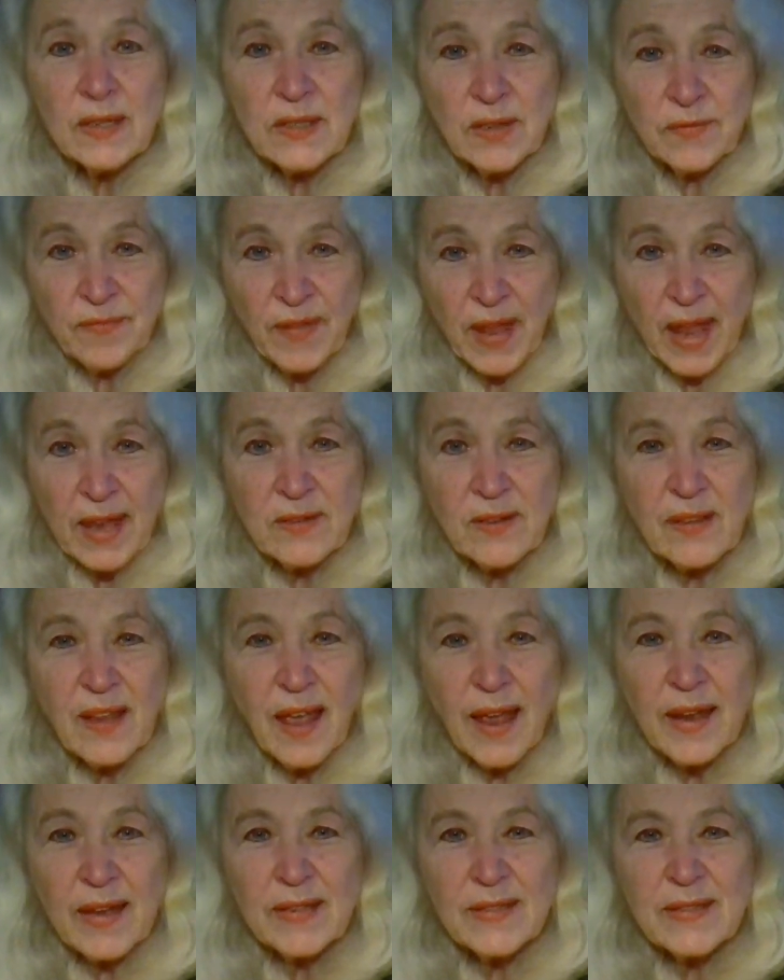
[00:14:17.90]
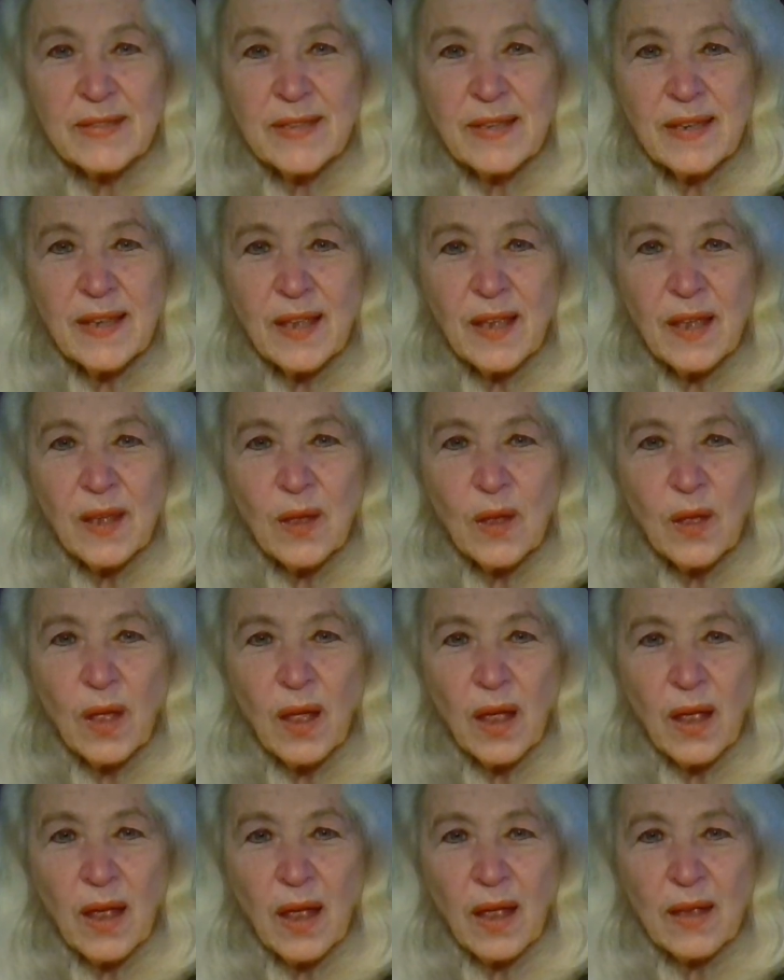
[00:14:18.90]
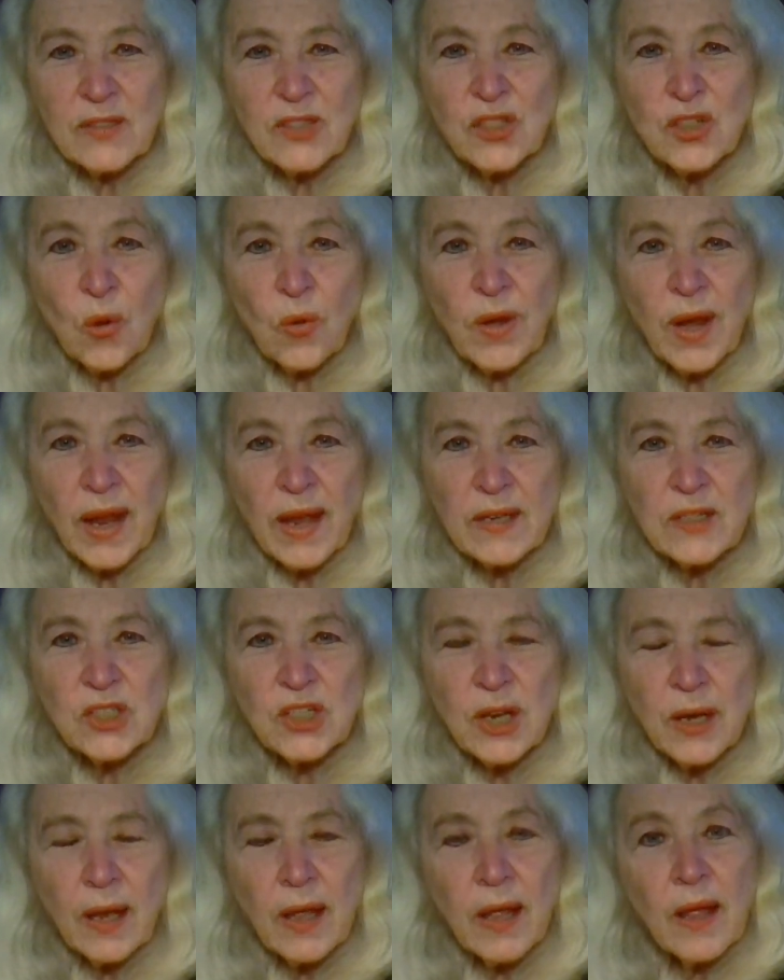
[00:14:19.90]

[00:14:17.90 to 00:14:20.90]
vandalize Stonehenge.